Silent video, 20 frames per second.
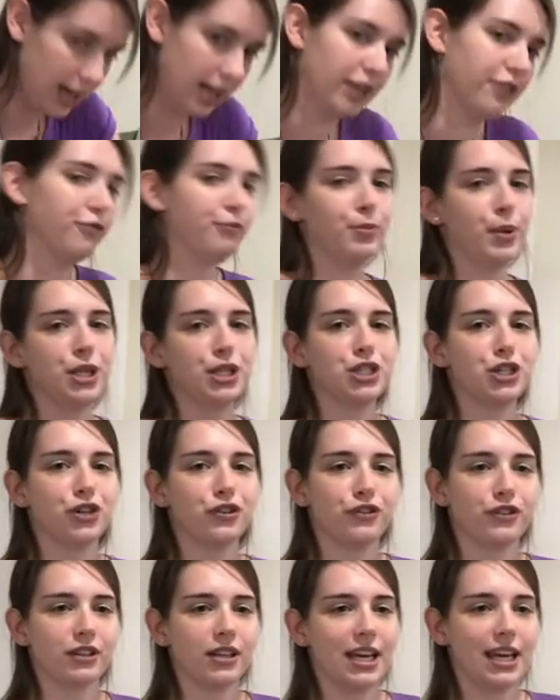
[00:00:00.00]
of bent
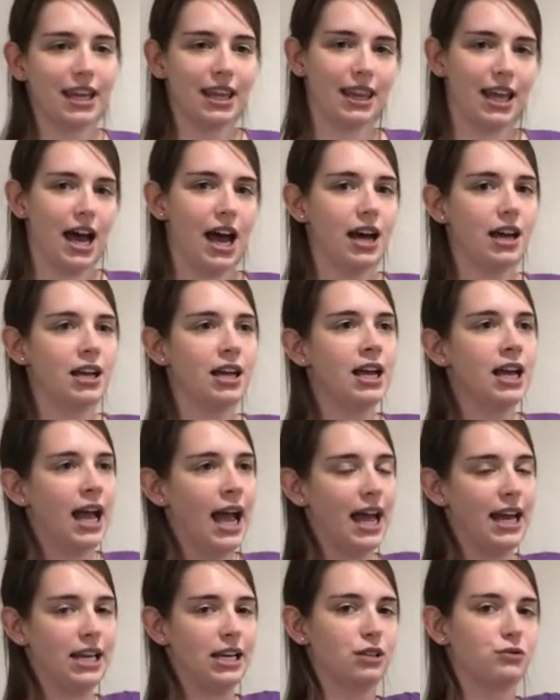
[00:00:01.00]
over like that.
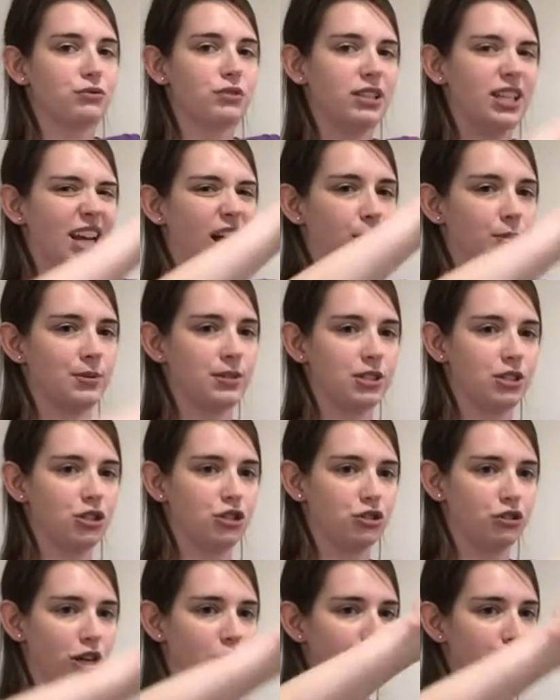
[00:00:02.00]
And it really helps to
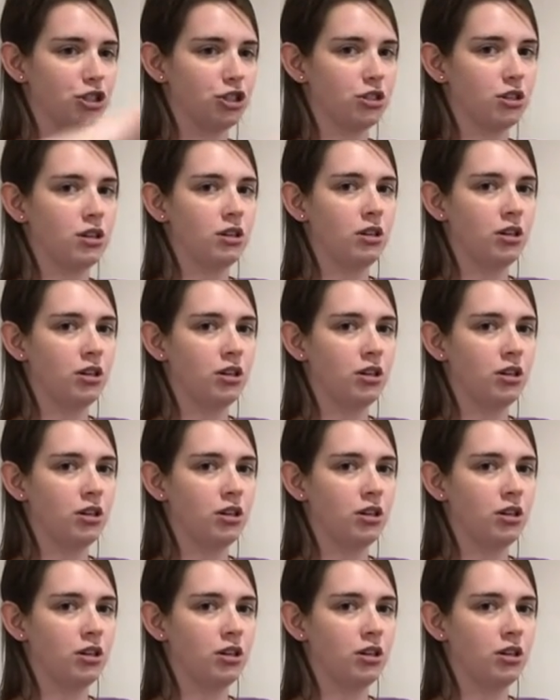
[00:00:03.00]
stretch